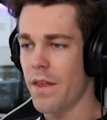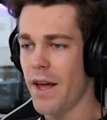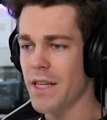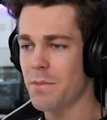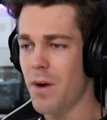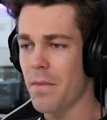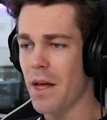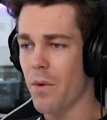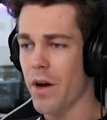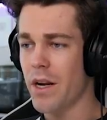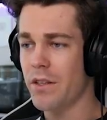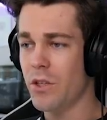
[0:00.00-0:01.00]
next mob that
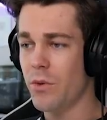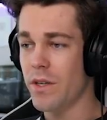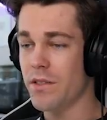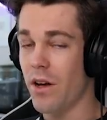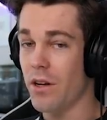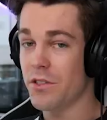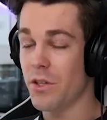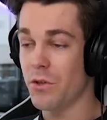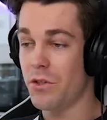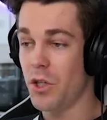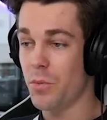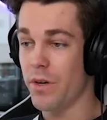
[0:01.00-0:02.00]
we're gonna do is also
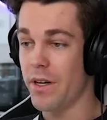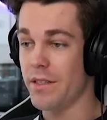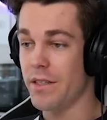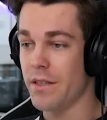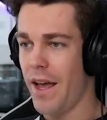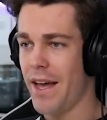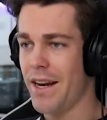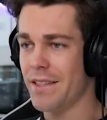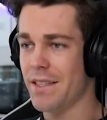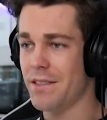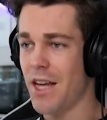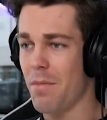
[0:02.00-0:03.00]
super easy, and
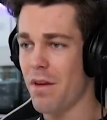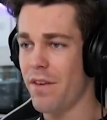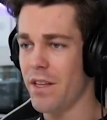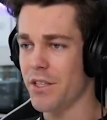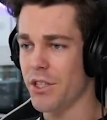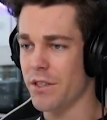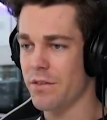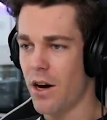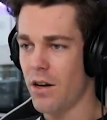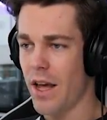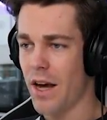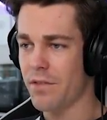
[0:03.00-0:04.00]
it's a zombie villager.
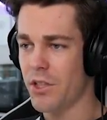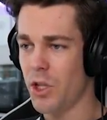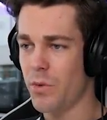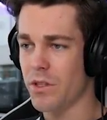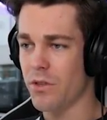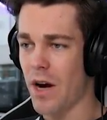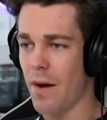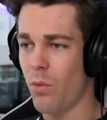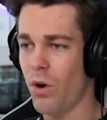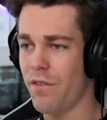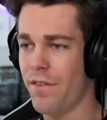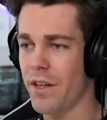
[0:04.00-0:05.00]
All I have to do is
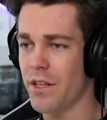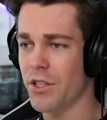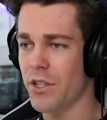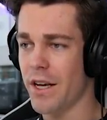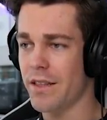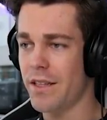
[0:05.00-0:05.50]
grab one villager like